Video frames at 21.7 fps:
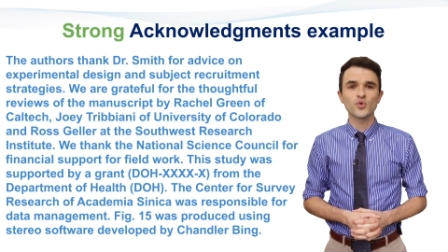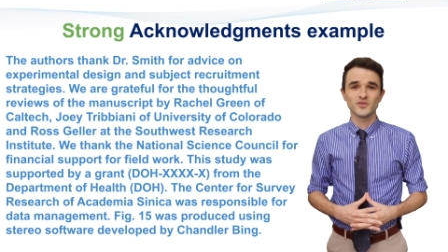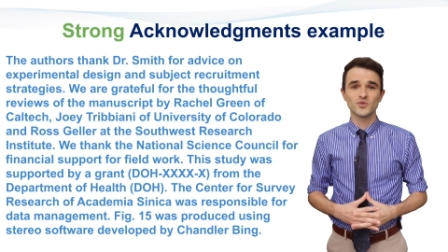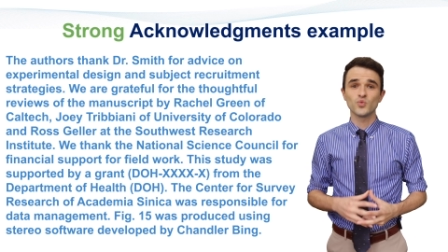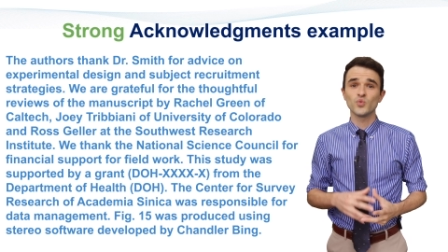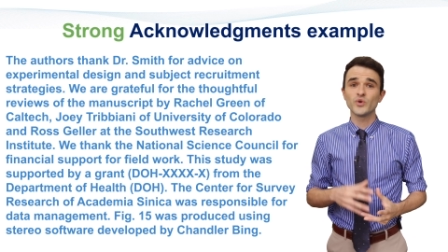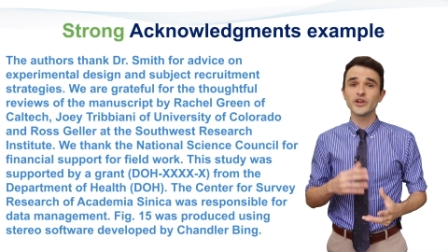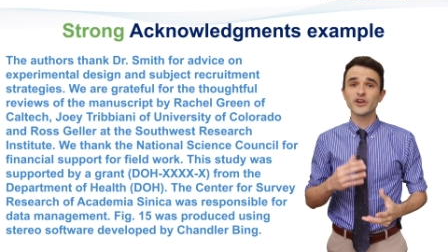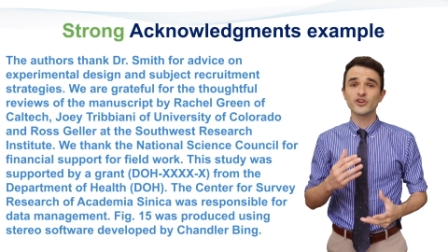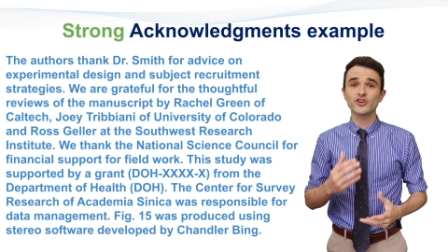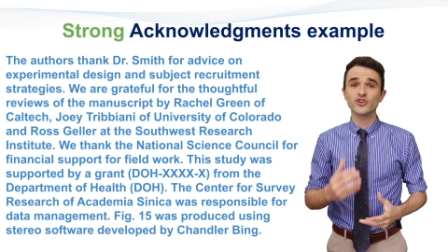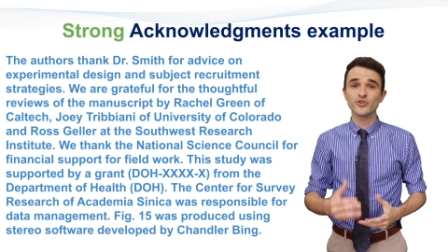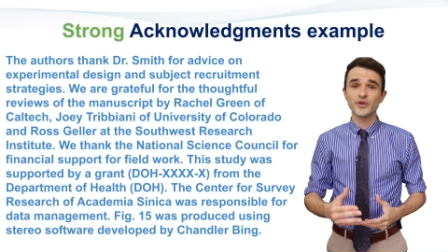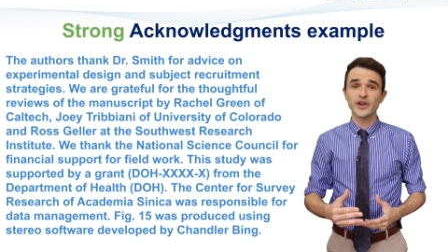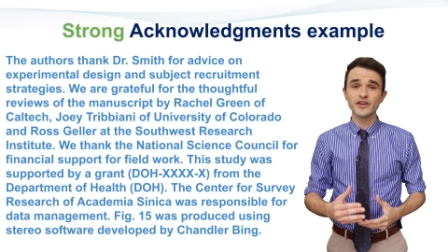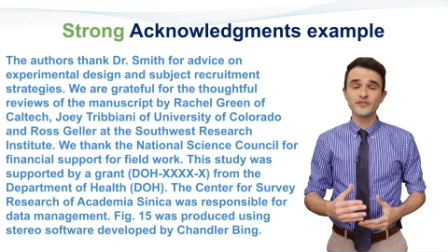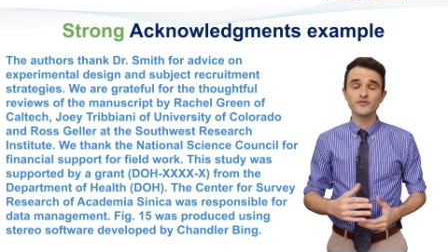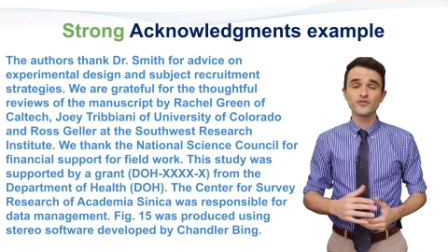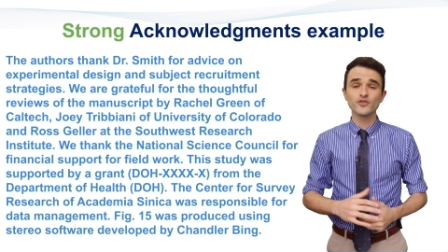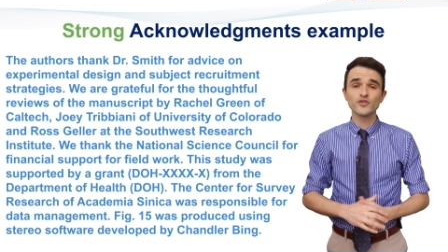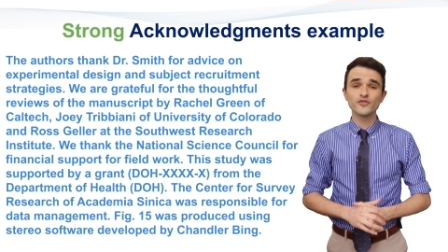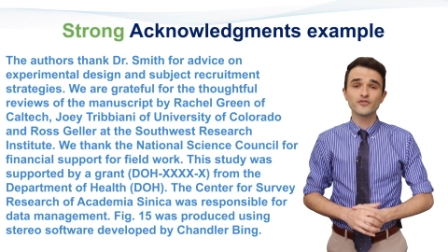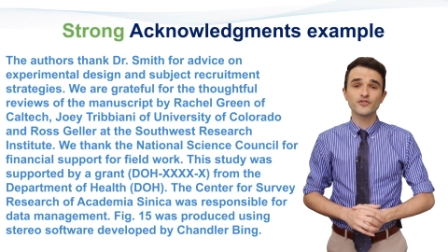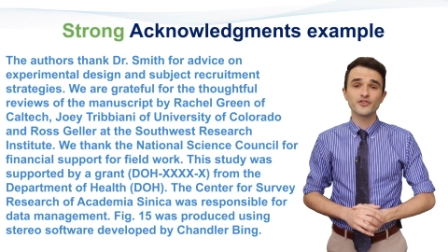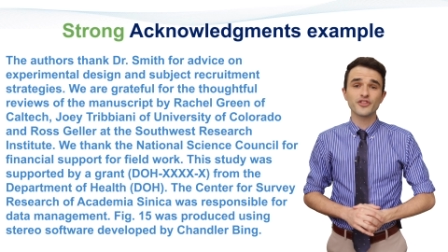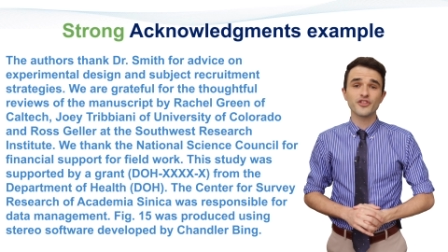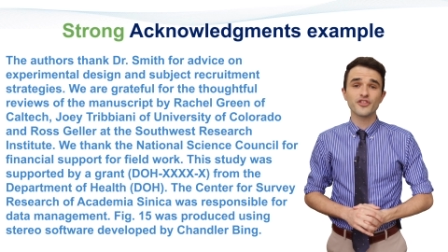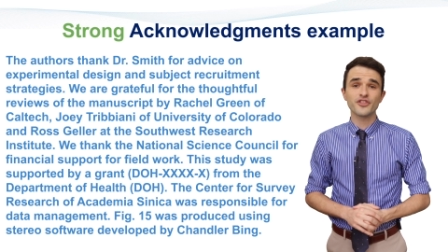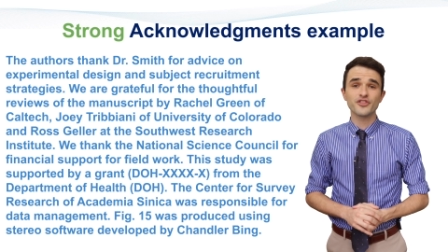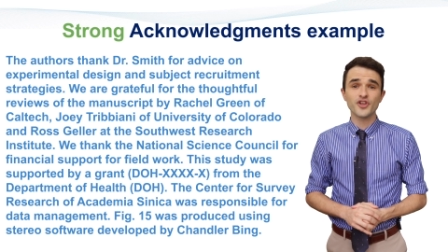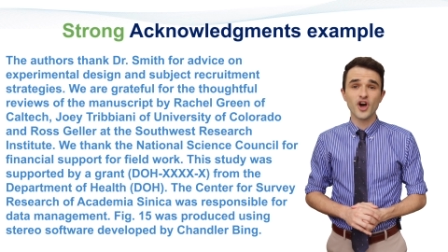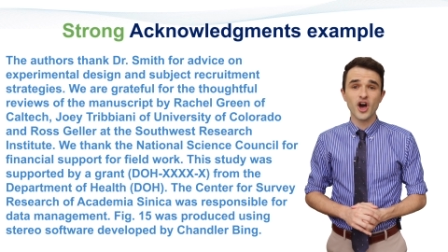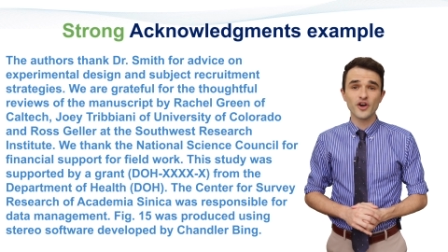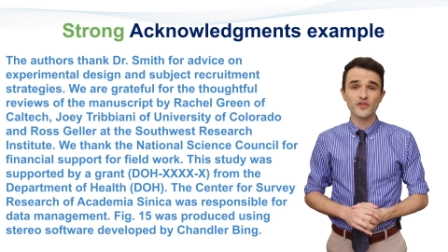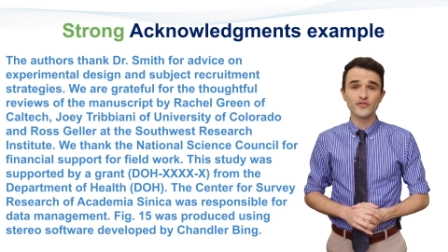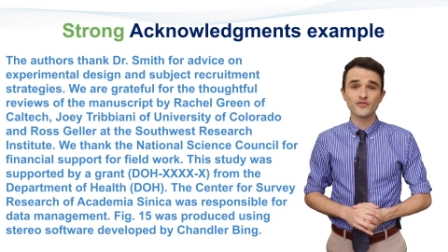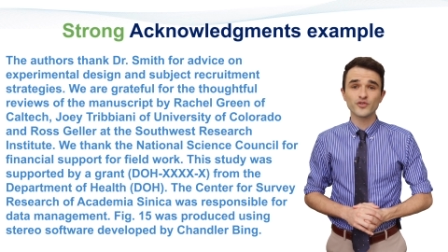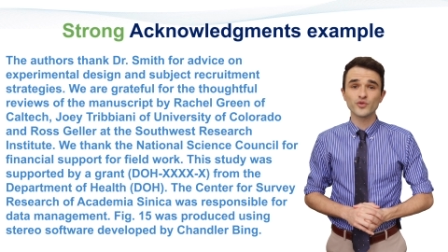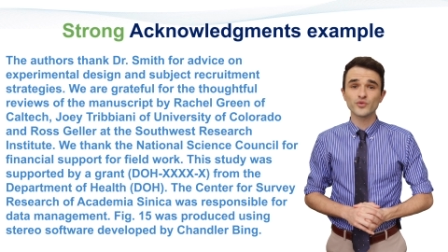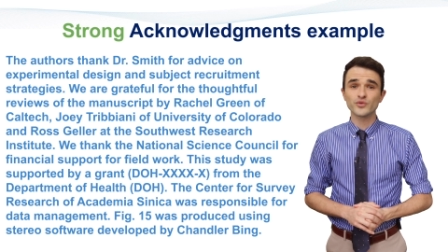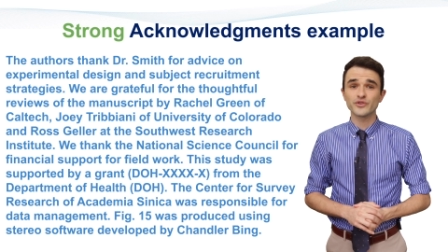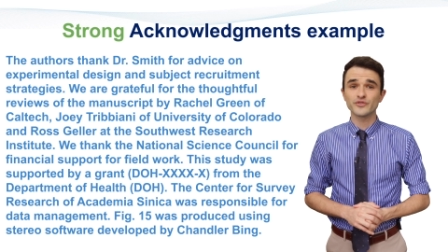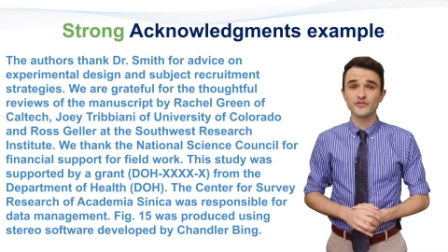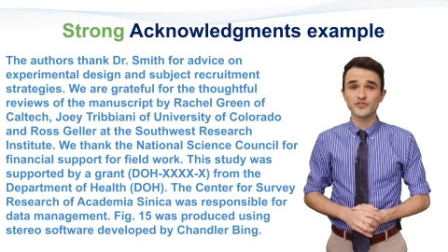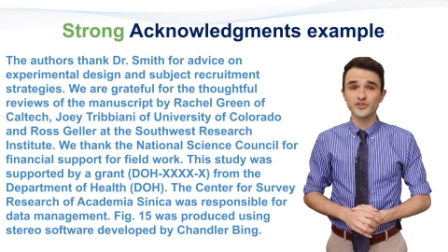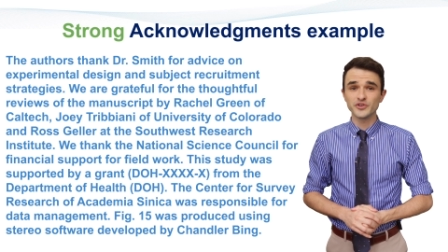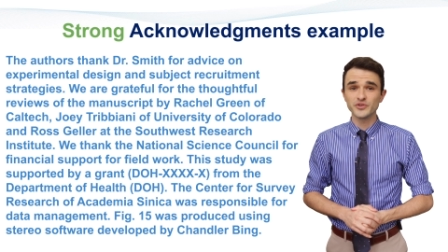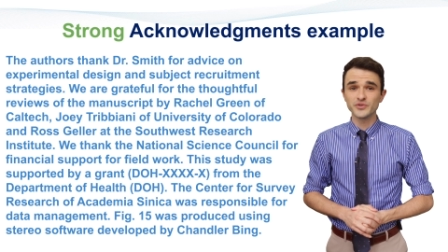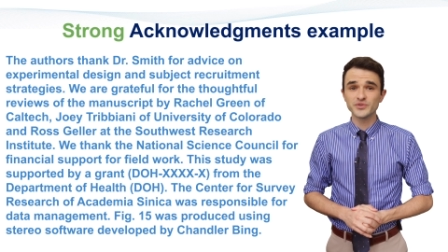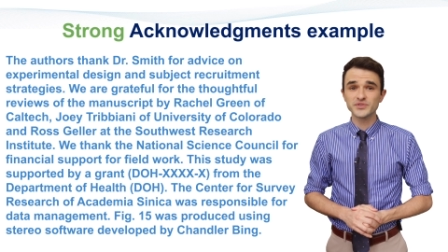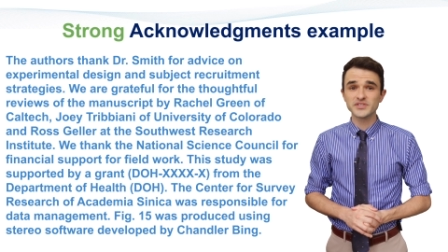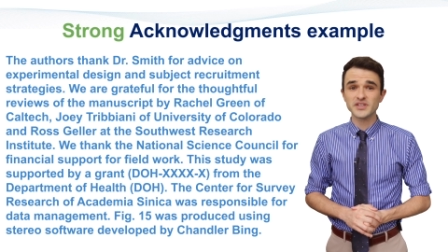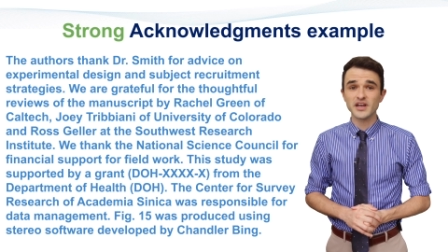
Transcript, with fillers: We are grateful for the thoughtful reviews